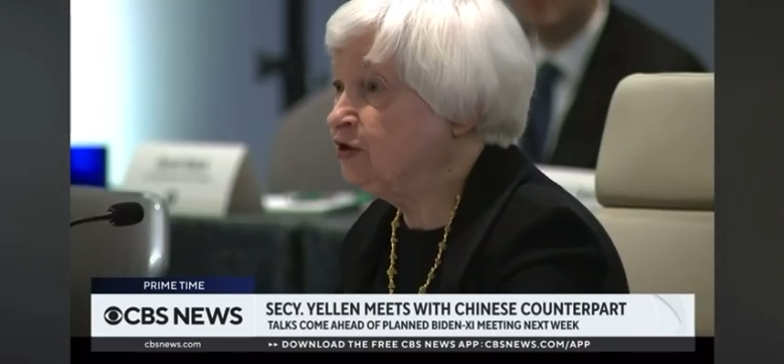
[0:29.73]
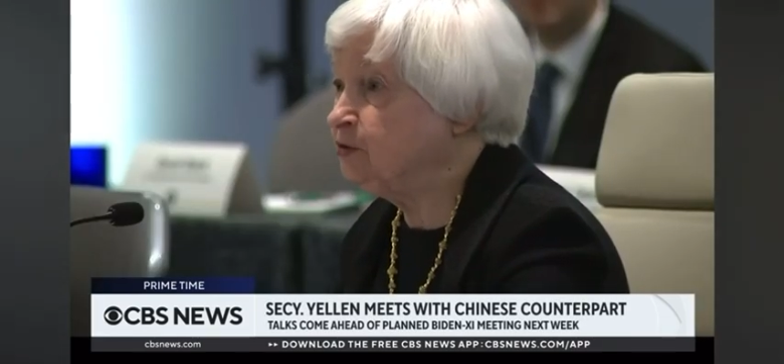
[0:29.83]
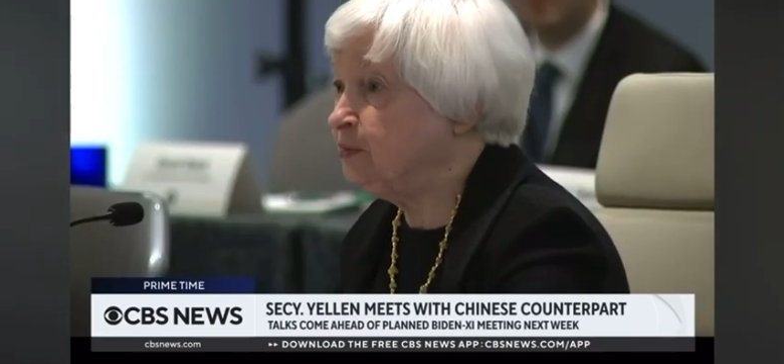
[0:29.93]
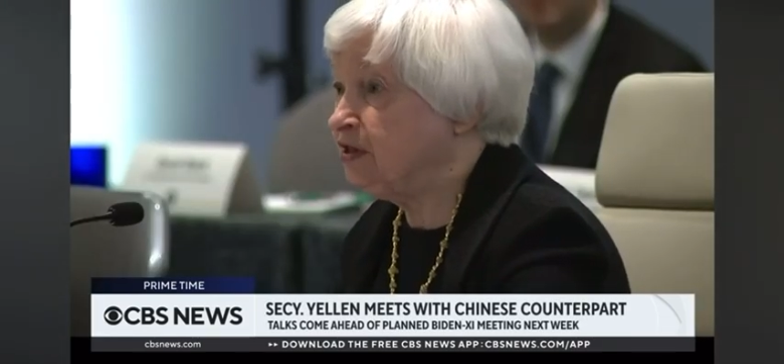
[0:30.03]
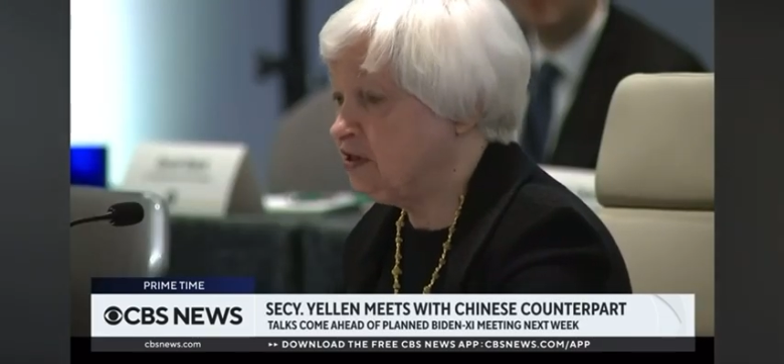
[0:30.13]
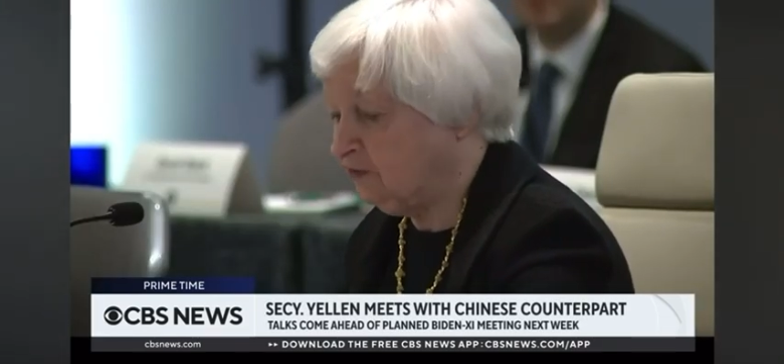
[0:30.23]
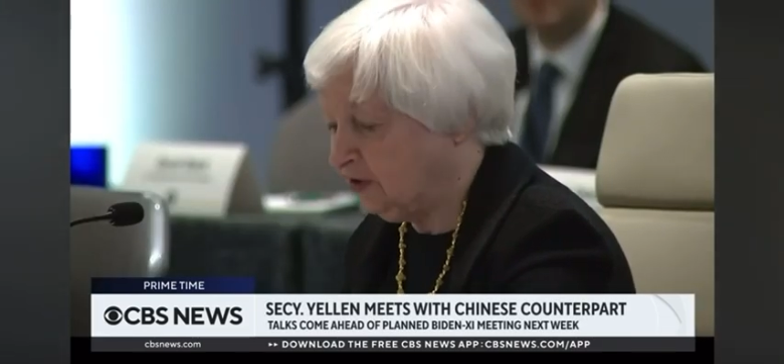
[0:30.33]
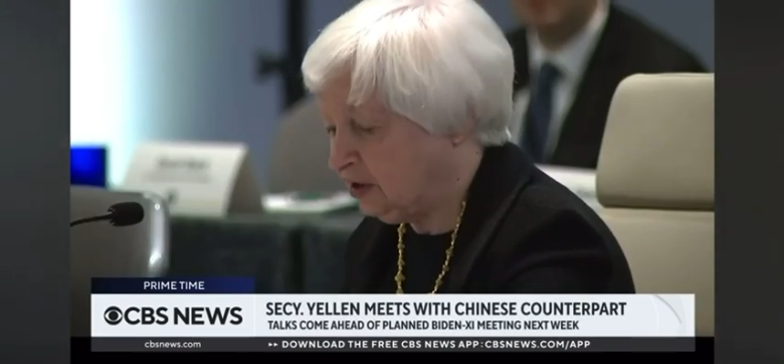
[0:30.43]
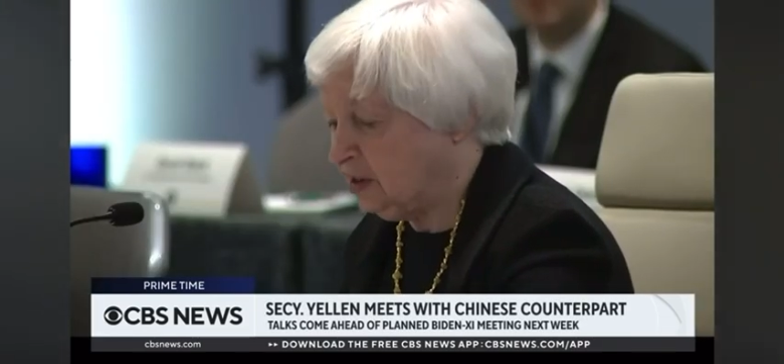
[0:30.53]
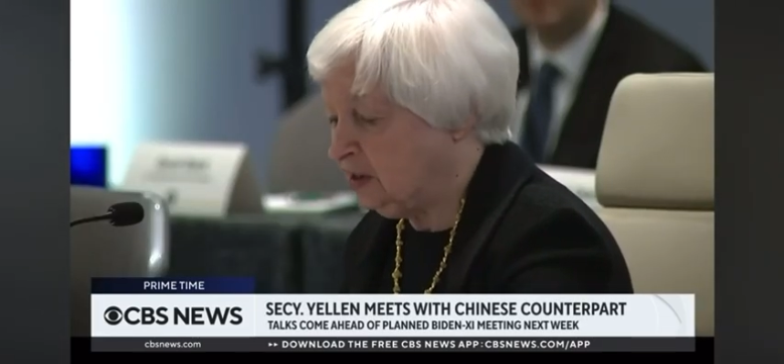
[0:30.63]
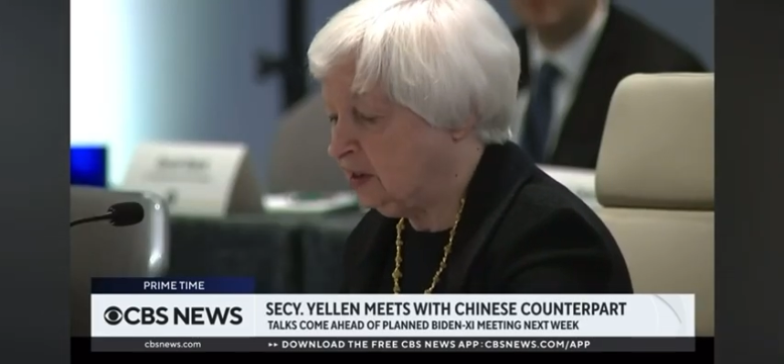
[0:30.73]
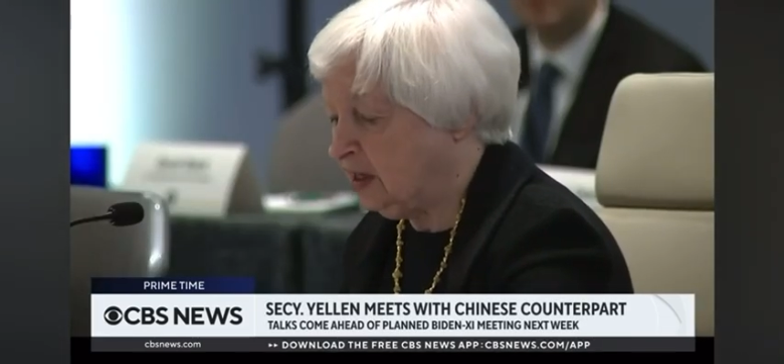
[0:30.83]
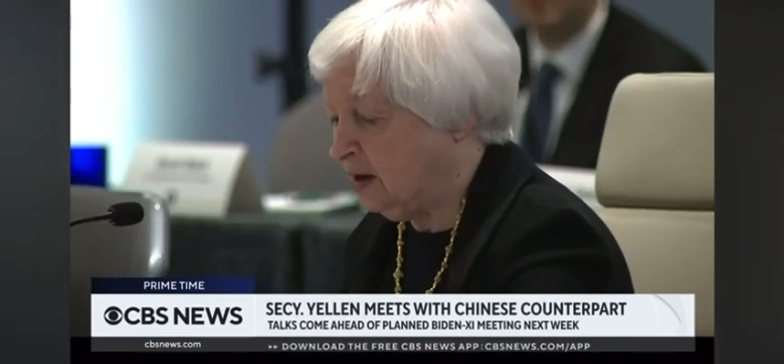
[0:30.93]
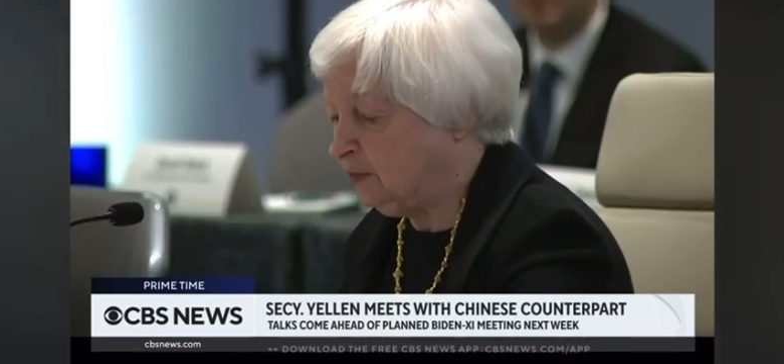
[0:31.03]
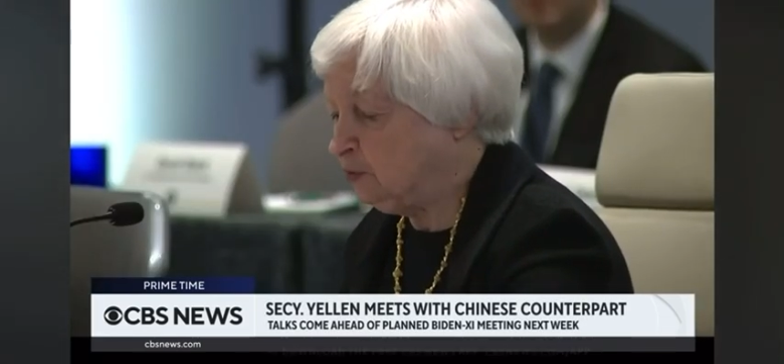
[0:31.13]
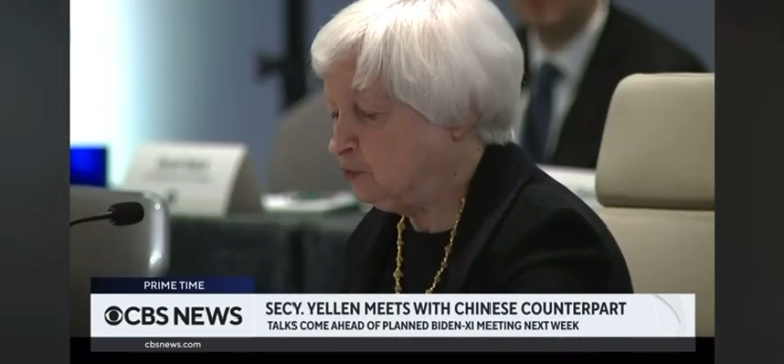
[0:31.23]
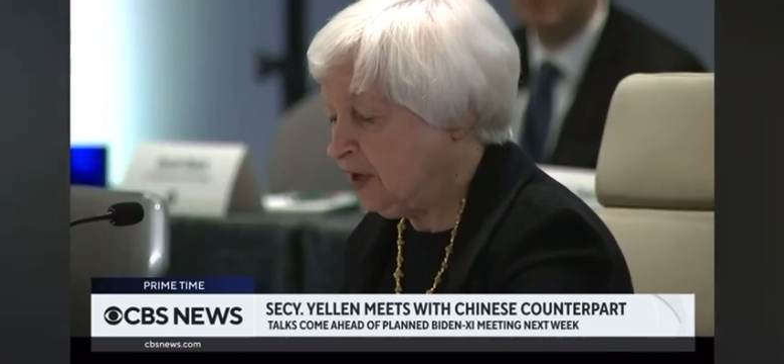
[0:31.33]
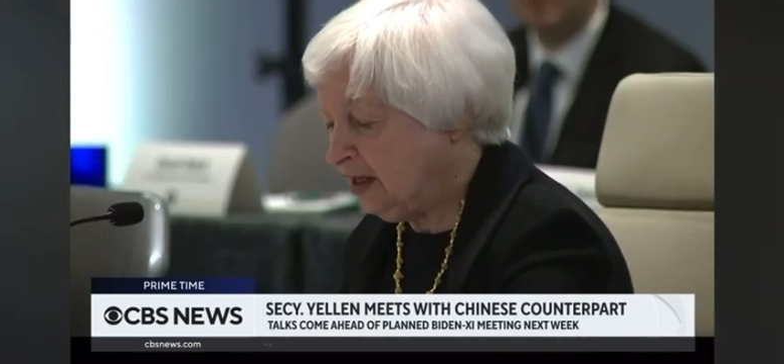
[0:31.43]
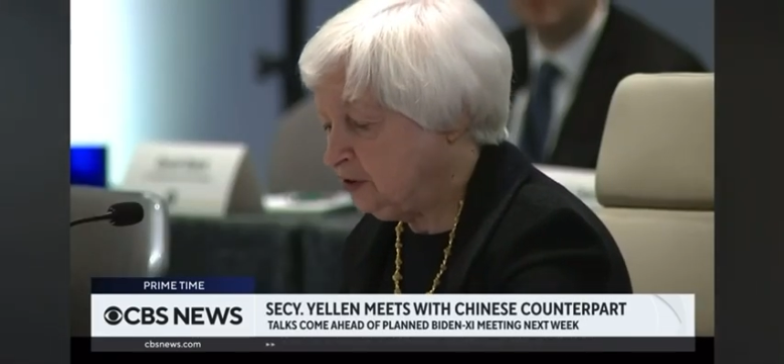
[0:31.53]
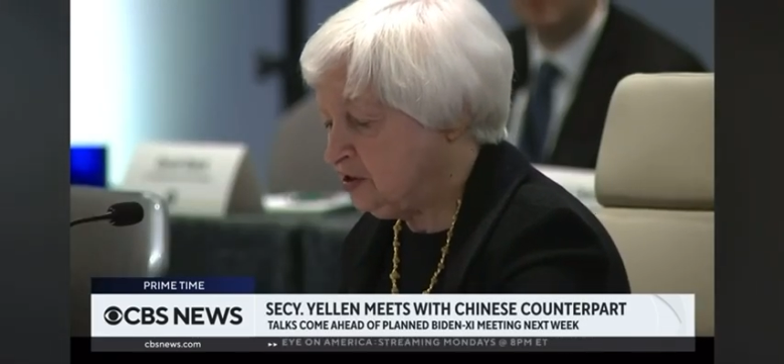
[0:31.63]
specific economic
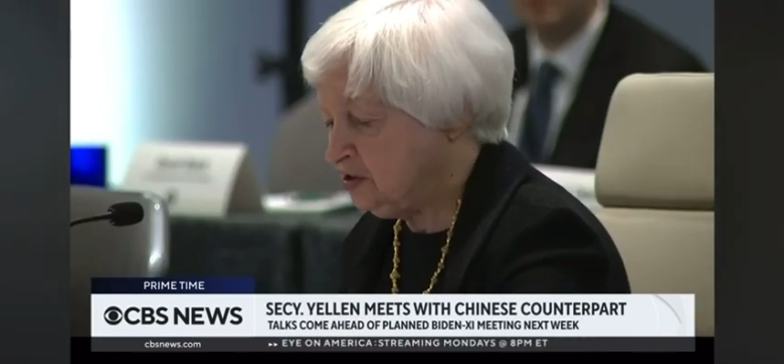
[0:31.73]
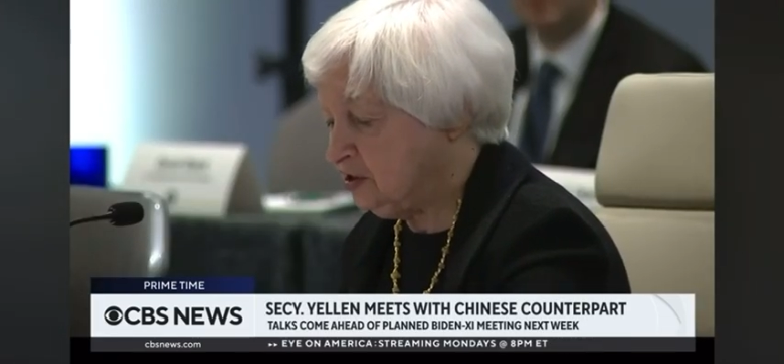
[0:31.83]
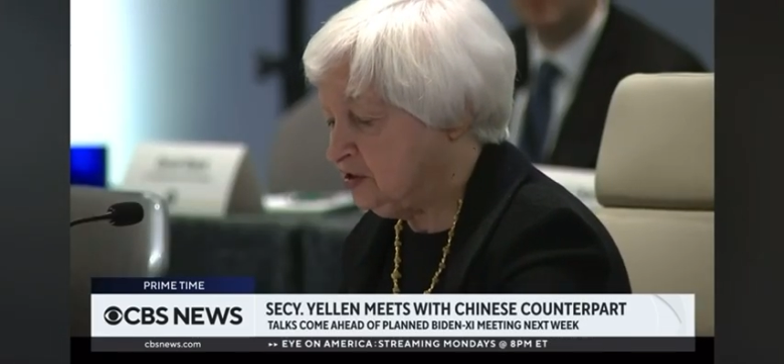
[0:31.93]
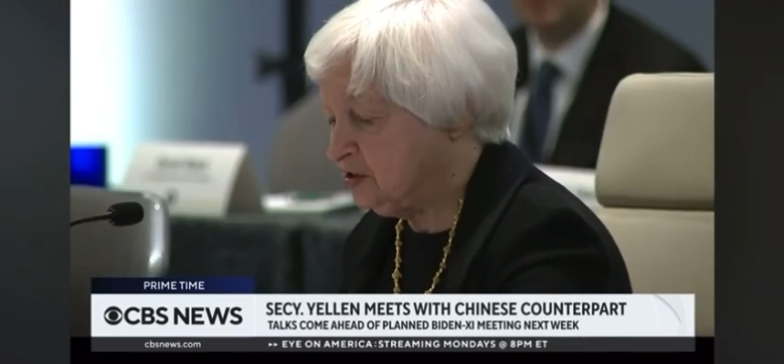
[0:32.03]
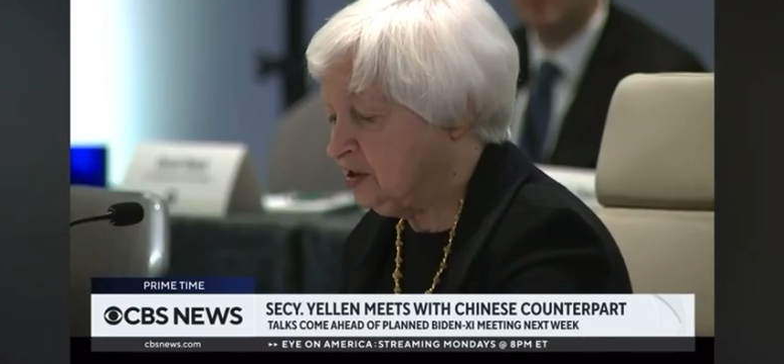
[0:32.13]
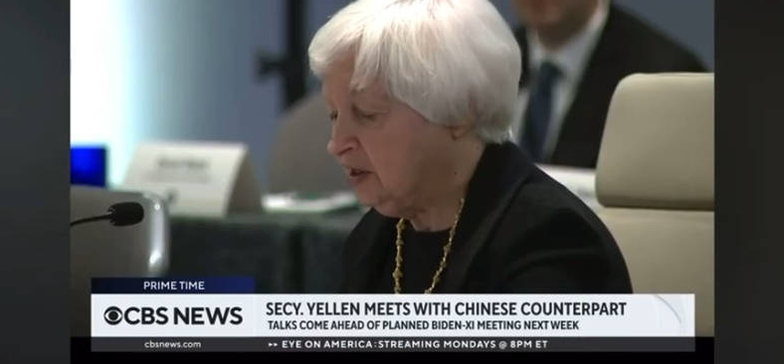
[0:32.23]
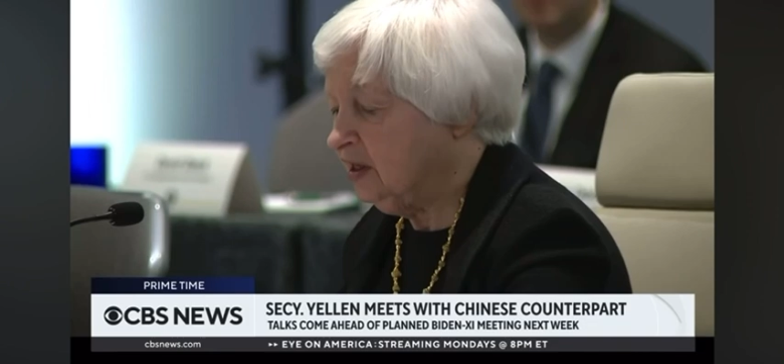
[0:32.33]
practices,